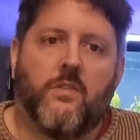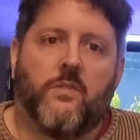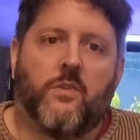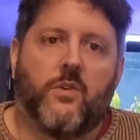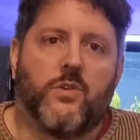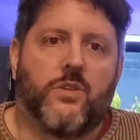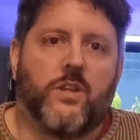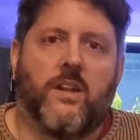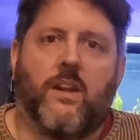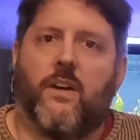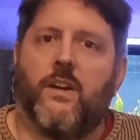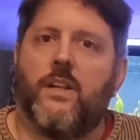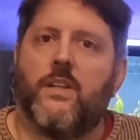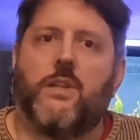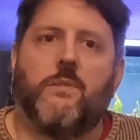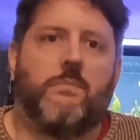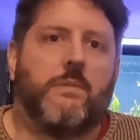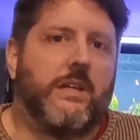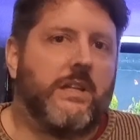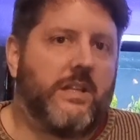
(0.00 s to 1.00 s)
for Zolani
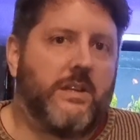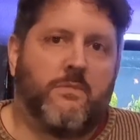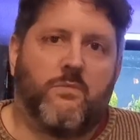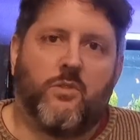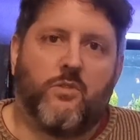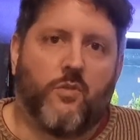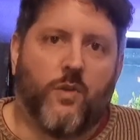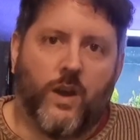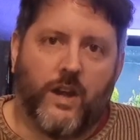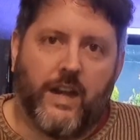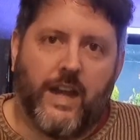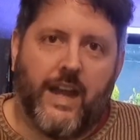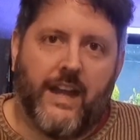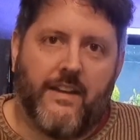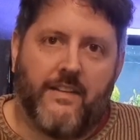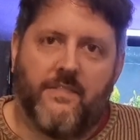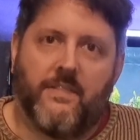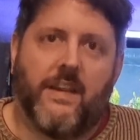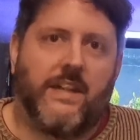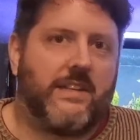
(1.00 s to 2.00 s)
to beat him with one
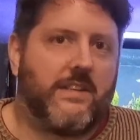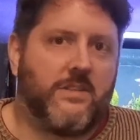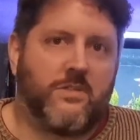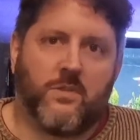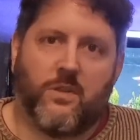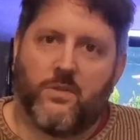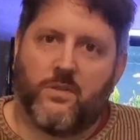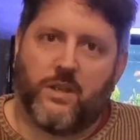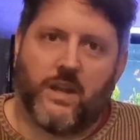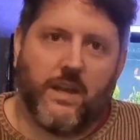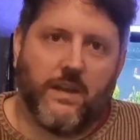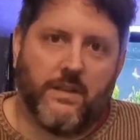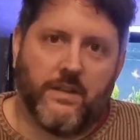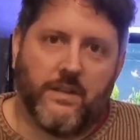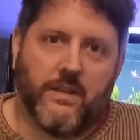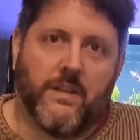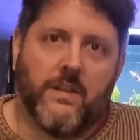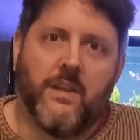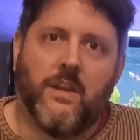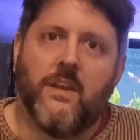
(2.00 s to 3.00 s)
hand. That is not
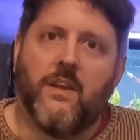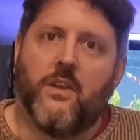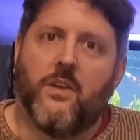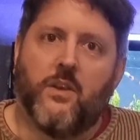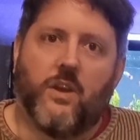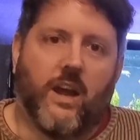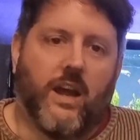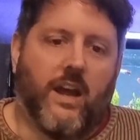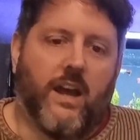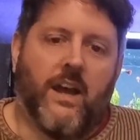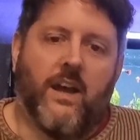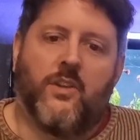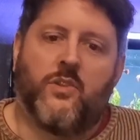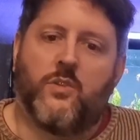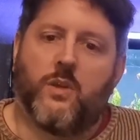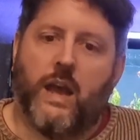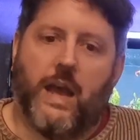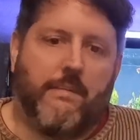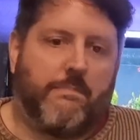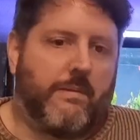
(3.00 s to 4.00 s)
going
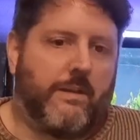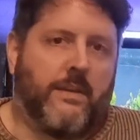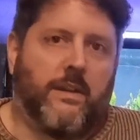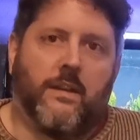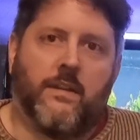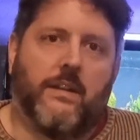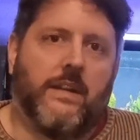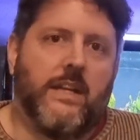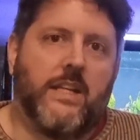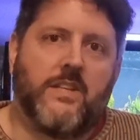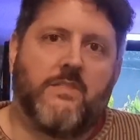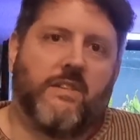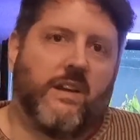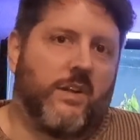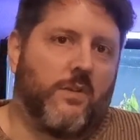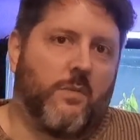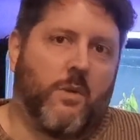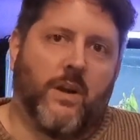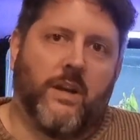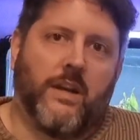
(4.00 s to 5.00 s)
to happen unless
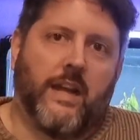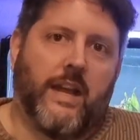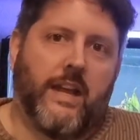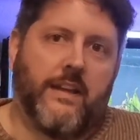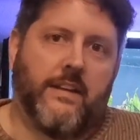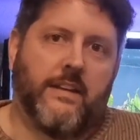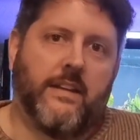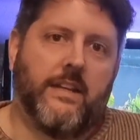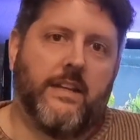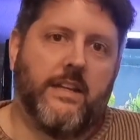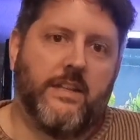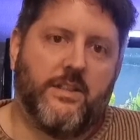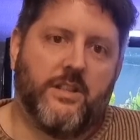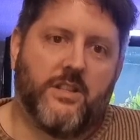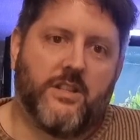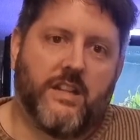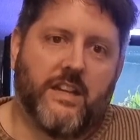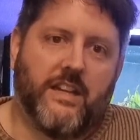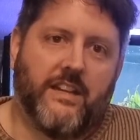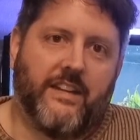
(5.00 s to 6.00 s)
that one hand is
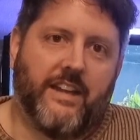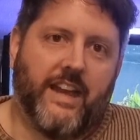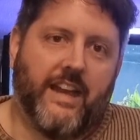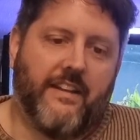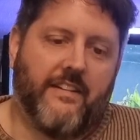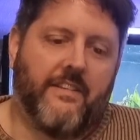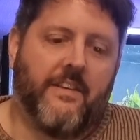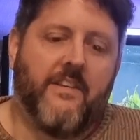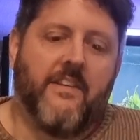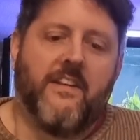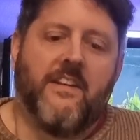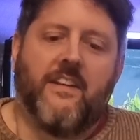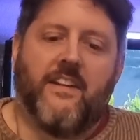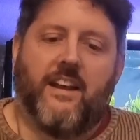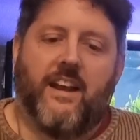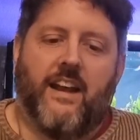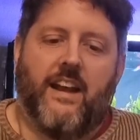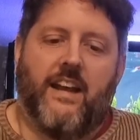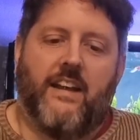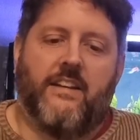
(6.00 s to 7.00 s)
his lead hand.
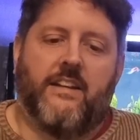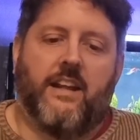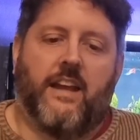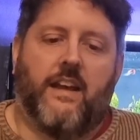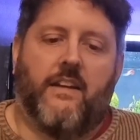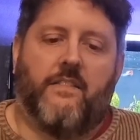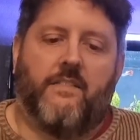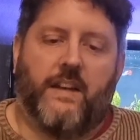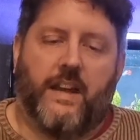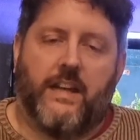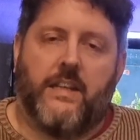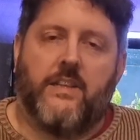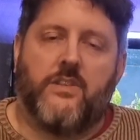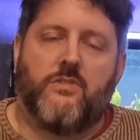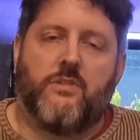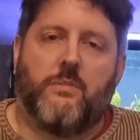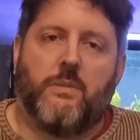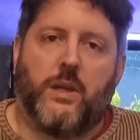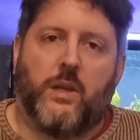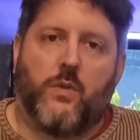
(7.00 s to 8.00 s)
And that
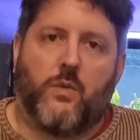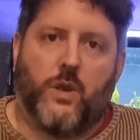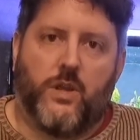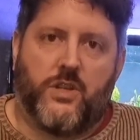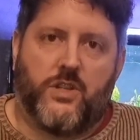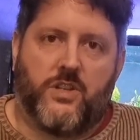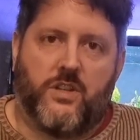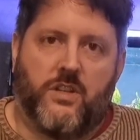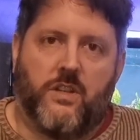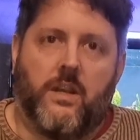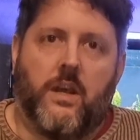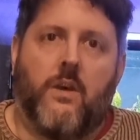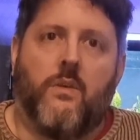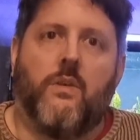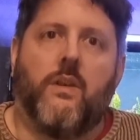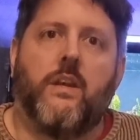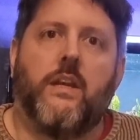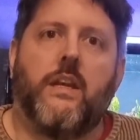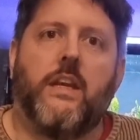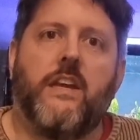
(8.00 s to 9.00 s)
is a big question.
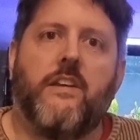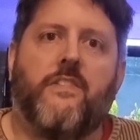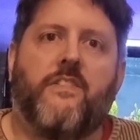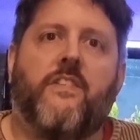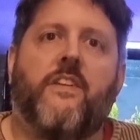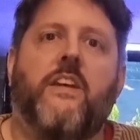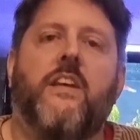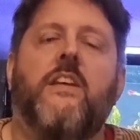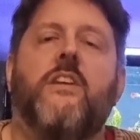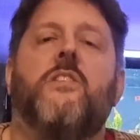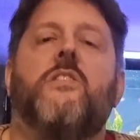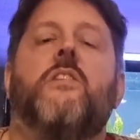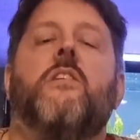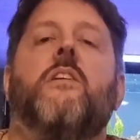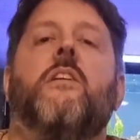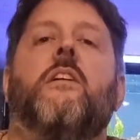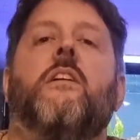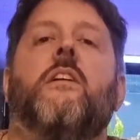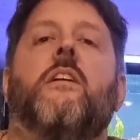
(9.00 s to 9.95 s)
Now, if his